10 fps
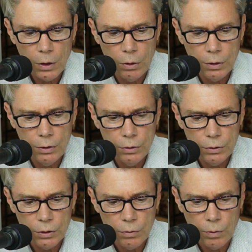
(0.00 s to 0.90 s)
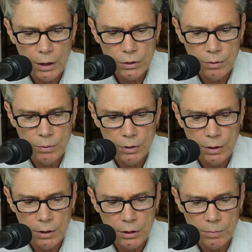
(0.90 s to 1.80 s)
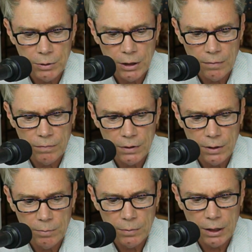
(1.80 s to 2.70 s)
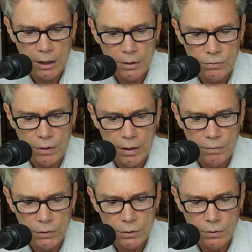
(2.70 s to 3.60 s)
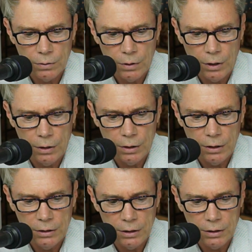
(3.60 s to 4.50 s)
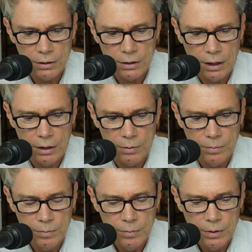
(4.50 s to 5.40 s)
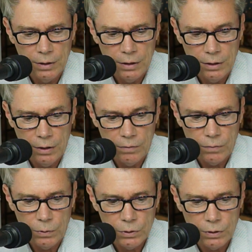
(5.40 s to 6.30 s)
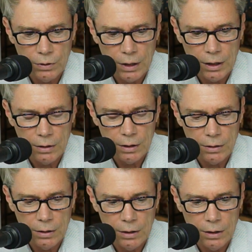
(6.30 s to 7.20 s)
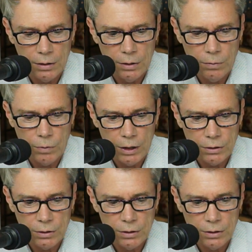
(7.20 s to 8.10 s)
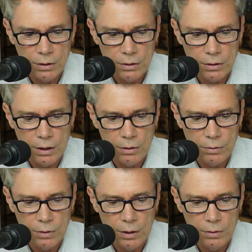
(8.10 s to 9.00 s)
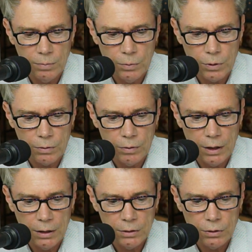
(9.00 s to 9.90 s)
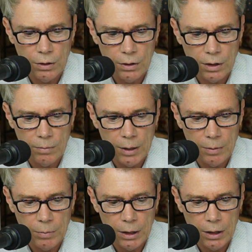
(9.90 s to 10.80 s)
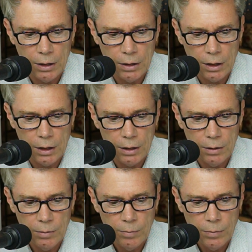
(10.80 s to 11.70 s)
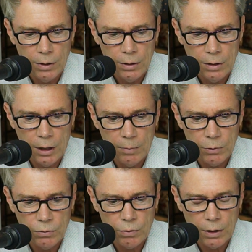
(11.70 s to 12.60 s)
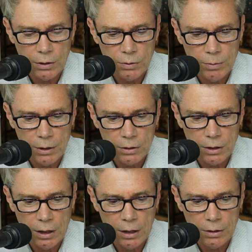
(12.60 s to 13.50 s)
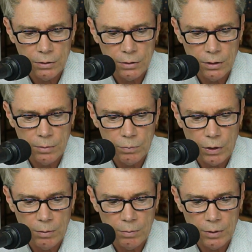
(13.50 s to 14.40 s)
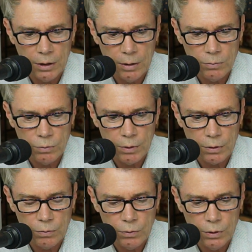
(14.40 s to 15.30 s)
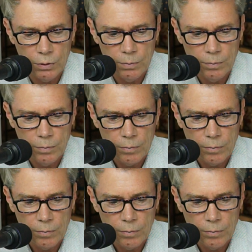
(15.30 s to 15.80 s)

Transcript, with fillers: Only news in the watch community is Patek Philippe Calatravas aren't easy to sell. No, of course they're not. Uh, uh, no watch is easy to sell. Uh, Deport Craig is talking about buying a camping truck as big as a house. It probably comes with a crew.